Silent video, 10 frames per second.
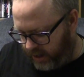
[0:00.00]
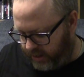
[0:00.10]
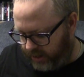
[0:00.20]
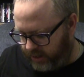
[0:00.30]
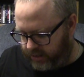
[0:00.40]
I
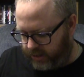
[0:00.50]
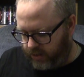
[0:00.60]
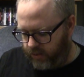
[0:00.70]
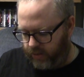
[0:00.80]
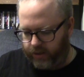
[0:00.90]
think he's a
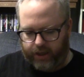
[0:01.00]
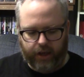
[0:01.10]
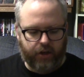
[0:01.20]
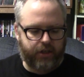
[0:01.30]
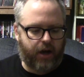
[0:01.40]
cool
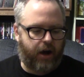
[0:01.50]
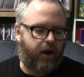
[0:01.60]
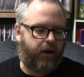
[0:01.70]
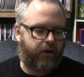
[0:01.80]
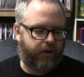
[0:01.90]
killer
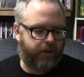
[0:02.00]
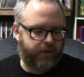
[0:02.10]
doll.